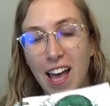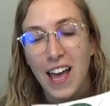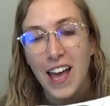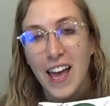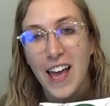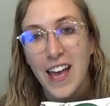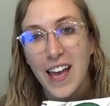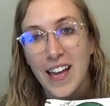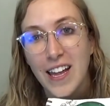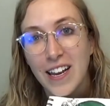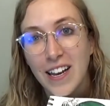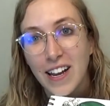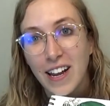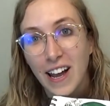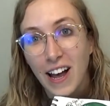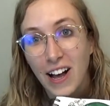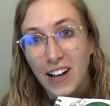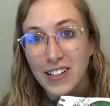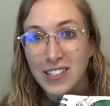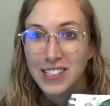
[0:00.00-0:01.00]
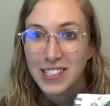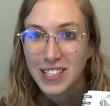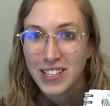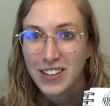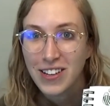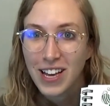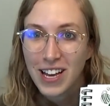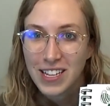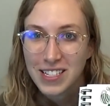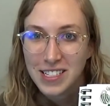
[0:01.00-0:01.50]
and I'll see
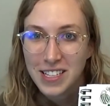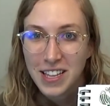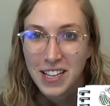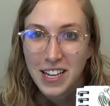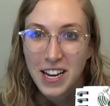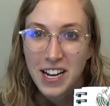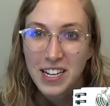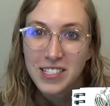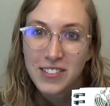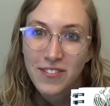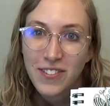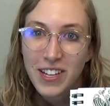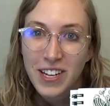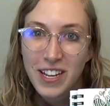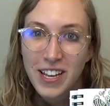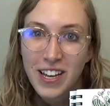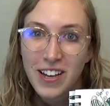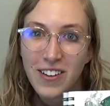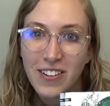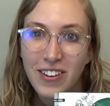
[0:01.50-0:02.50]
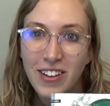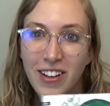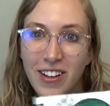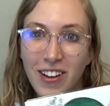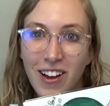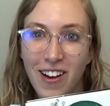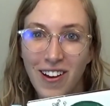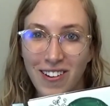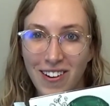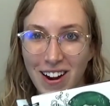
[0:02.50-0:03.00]
you guys in the next video.
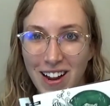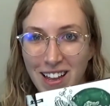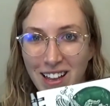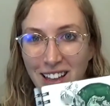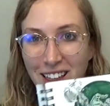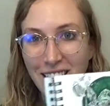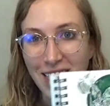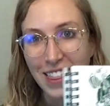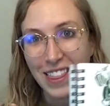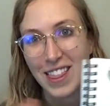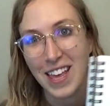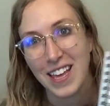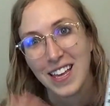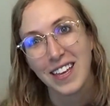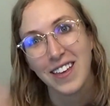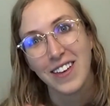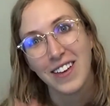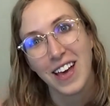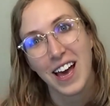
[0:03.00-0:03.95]
Alright, thank you